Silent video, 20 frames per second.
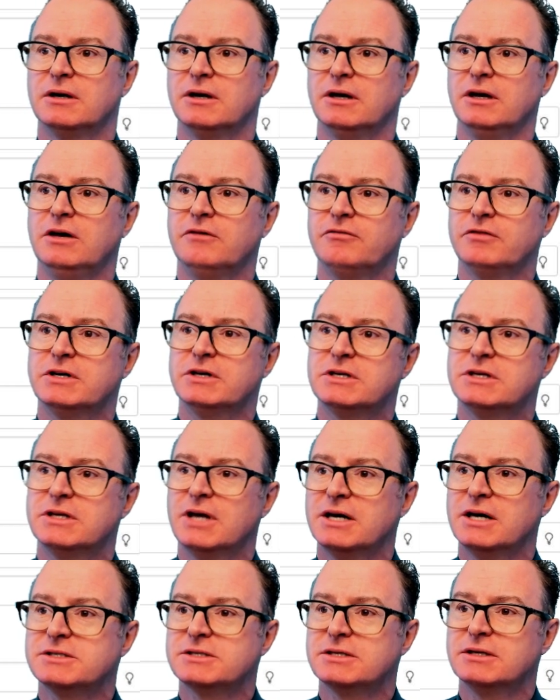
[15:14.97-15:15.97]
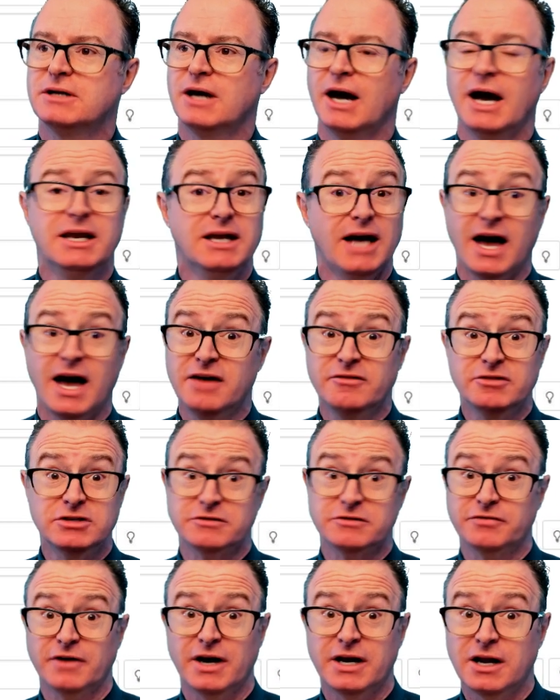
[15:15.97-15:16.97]
If it doesn't, I haven't
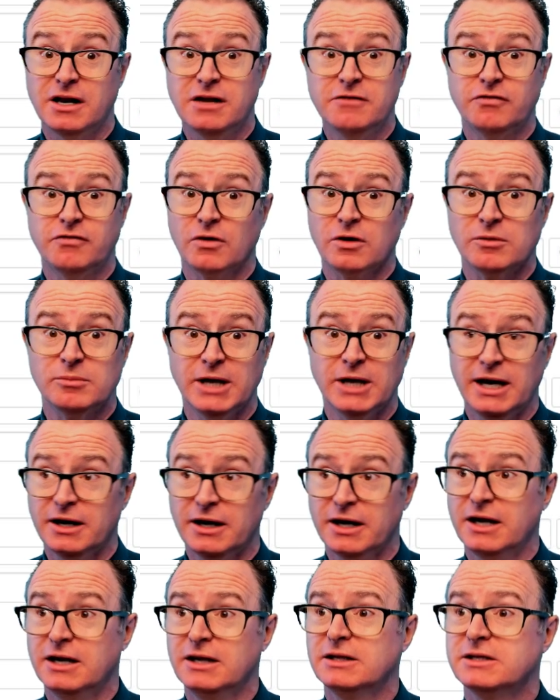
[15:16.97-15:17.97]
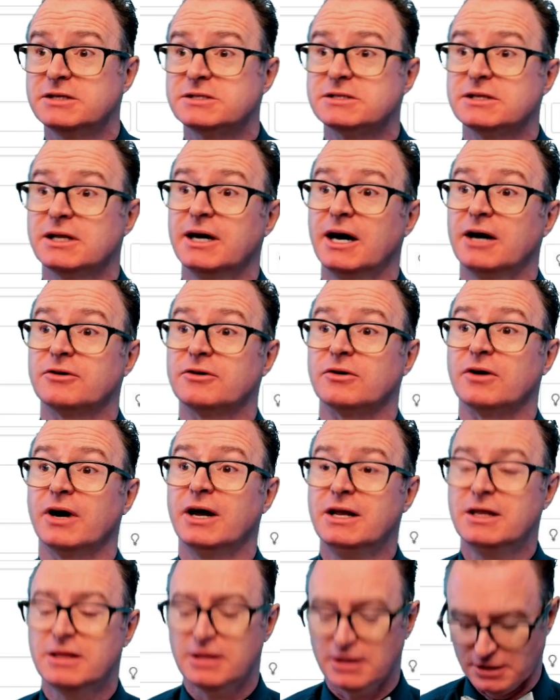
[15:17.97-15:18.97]
defined any form layout, any list layout, or
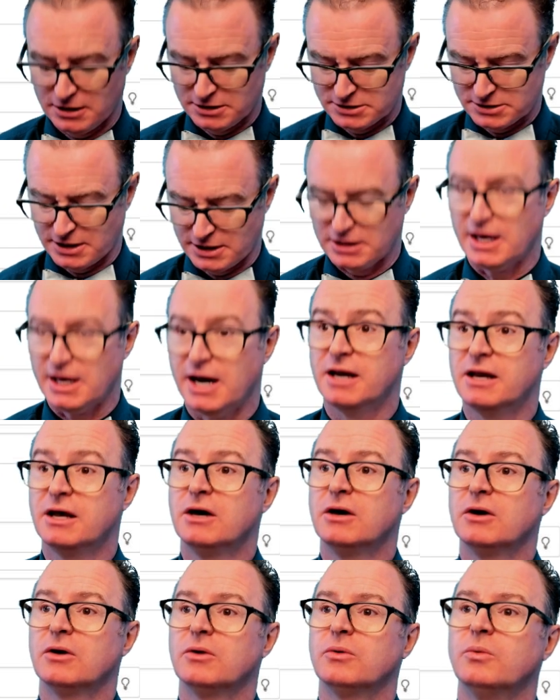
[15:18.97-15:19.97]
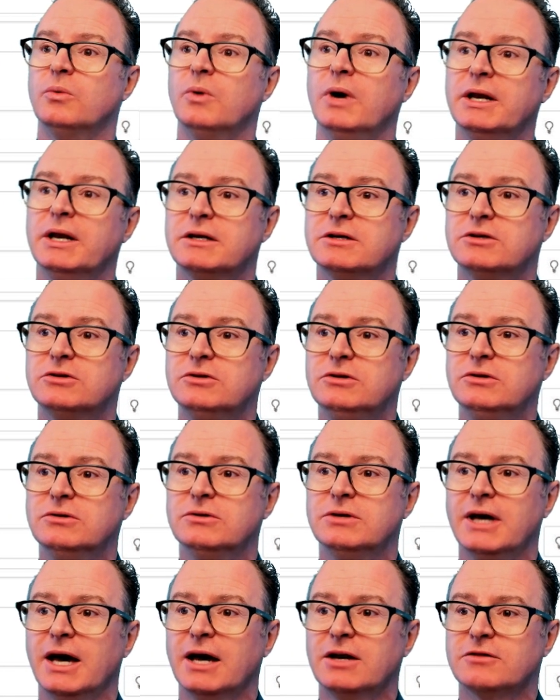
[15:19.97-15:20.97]
anything else like that. What do you
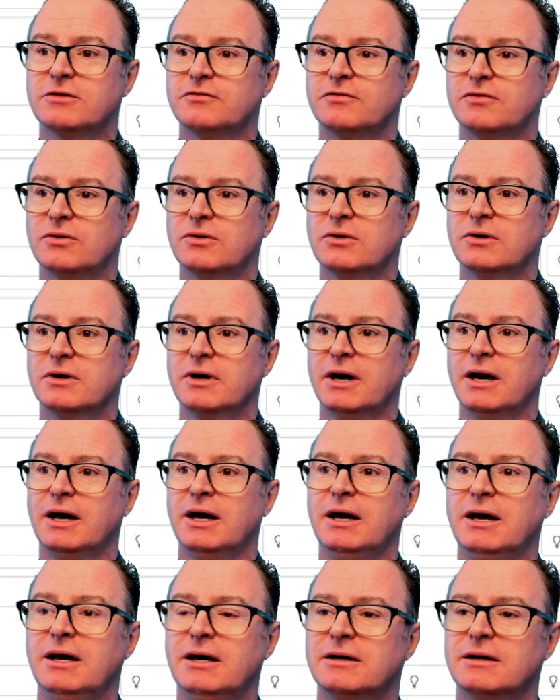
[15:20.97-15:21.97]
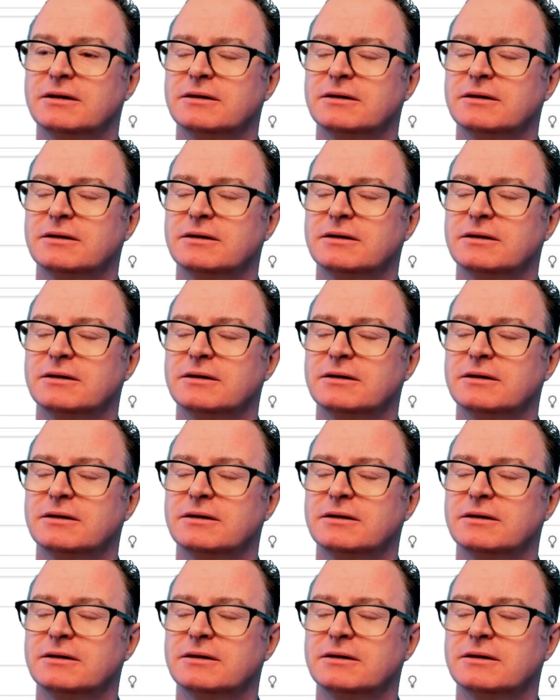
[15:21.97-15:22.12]
get for a